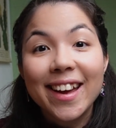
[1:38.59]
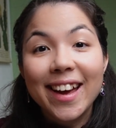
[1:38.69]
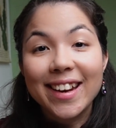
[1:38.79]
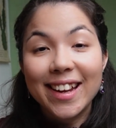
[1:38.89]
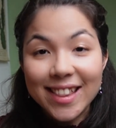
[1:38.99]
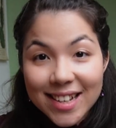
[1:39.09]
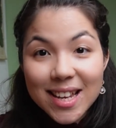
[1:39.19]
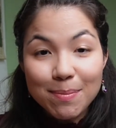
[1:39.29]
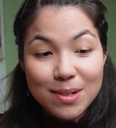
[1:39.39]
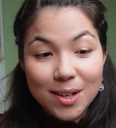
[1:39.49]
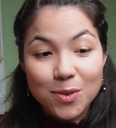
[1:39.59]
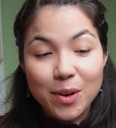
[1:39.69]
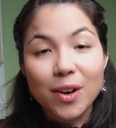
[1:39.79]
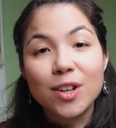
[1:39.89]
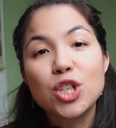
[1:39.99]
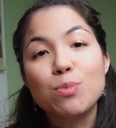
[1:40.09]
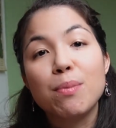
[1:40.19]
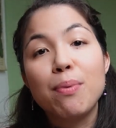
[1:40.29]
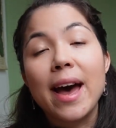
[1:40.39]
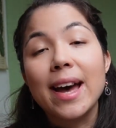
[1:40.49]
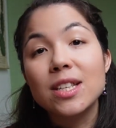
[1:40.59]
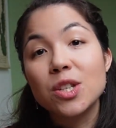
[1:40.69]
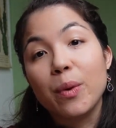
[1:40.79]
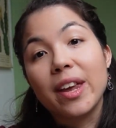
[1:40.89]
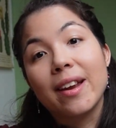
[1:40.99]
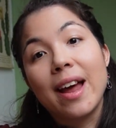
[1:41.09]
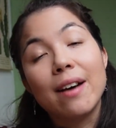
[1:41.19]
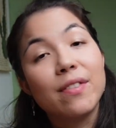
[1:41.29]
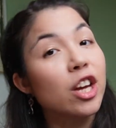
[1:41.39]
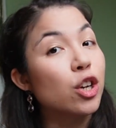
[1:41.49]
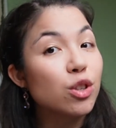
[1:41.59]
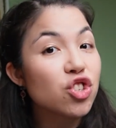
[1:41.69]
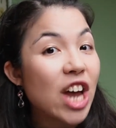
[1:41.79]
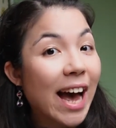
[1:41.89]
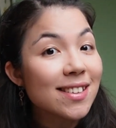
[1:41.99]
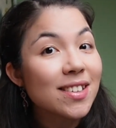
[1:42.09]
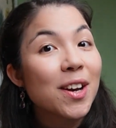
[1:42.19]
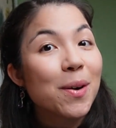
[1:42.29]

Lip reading: And in this episode, we're going to prepare so we can have a good chat